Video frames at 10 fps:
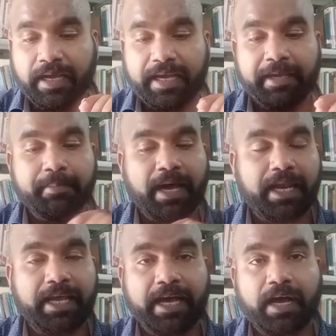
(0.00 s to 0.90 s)

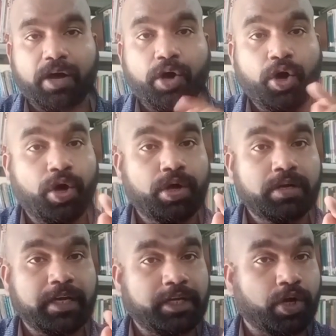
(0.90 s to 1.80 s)
Himalaya,
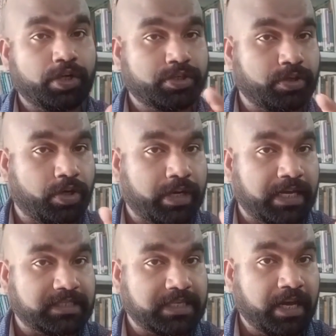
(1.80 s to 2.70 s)
or it also known
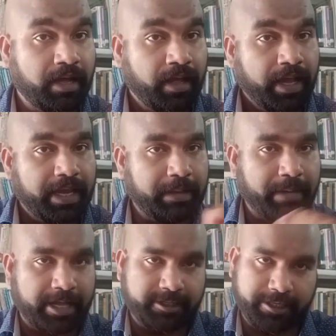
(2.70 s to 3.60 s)
as the
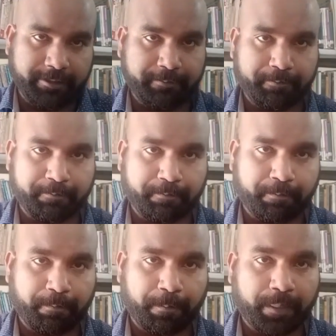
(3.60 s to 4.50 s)
Himadri.
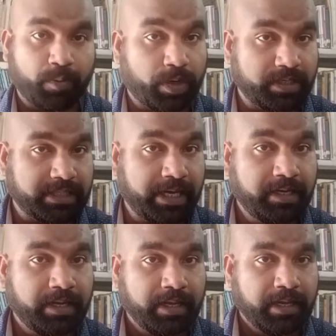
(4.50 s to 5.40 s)
What is
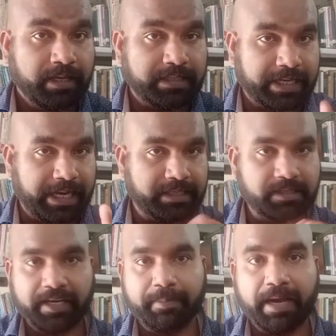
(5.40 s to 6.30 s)
that? The Greater
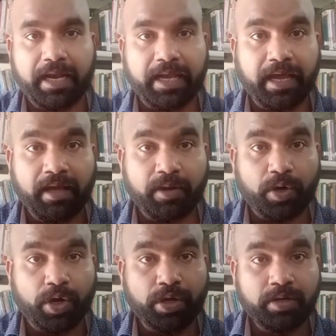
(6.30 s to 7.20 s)
Himalaya
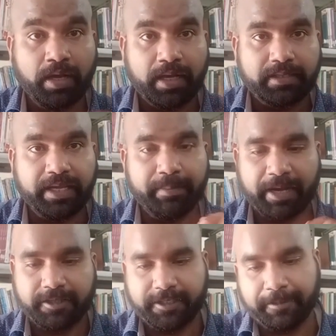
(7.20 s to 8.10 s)
or the
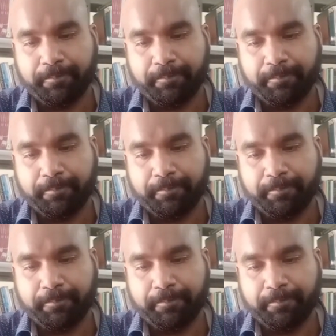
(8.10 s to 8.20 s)
Himadri.